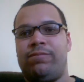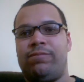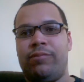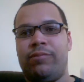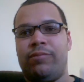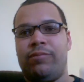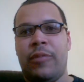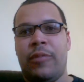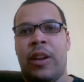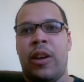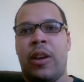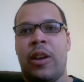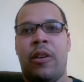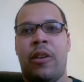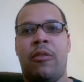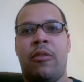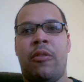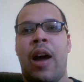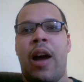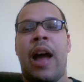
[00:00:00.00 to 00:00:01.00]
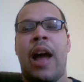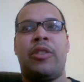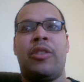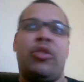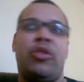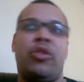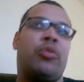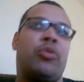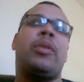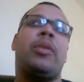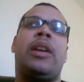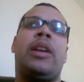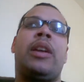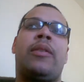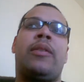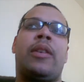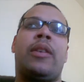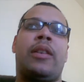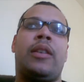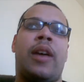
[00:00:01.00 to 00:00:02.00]
I do believe
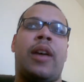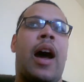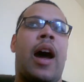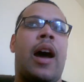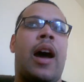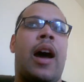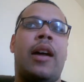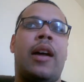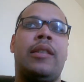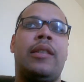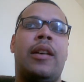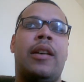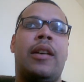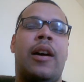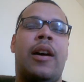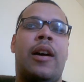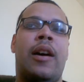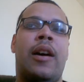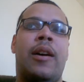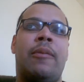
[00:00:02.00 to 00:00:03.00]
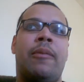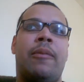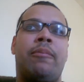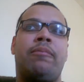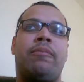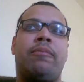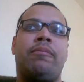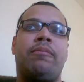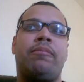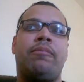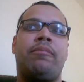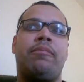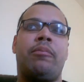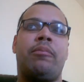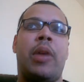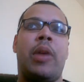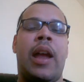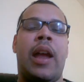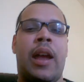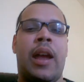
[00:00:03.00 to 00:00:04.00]
in God.
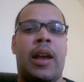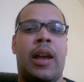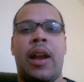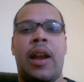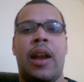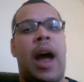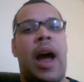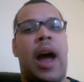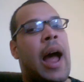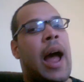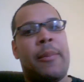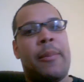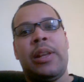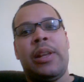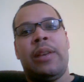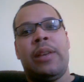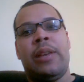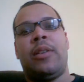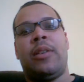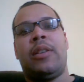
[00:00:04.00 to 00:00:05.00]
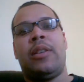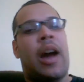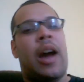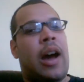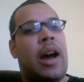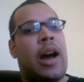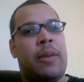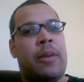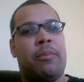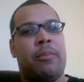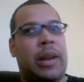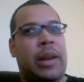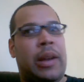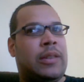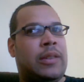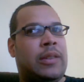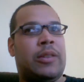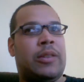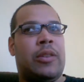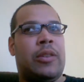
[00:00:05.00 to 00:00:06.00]
And I believe in God
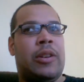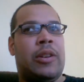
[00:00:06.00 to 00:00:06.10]
based on